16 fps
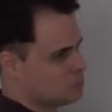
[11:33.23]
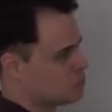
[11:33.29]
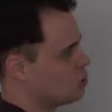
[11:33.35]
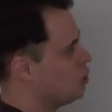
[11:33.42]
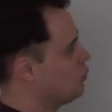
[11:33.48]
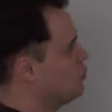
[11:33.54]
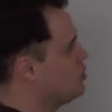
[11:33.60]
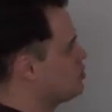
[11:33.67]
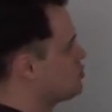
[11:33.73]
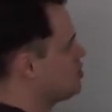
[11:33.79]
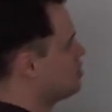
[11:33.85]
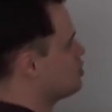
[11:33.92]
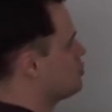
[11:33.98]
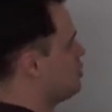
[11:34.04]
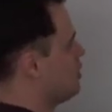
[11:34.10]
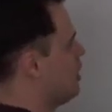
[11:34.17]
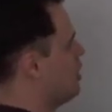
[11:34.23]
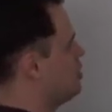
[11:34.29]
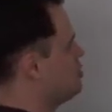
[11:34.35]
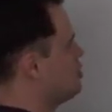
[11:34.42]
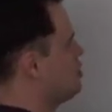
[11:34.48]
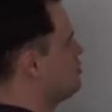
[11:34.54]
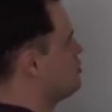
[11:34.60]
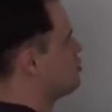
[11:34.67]
So this says
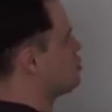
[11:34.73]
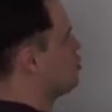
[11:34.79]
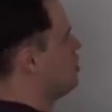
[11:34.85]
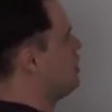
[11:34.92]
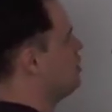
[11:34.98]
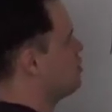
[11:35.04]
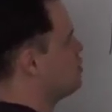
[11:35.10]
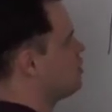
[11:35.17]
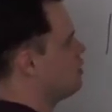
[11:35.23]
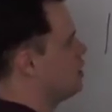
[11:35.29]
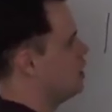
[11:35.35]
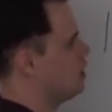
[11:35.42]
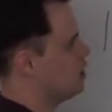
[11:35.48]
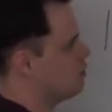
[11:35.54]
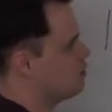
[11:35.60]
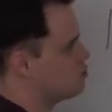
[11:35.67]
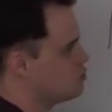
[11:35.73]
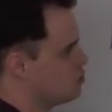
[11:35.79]
positive is greater than negative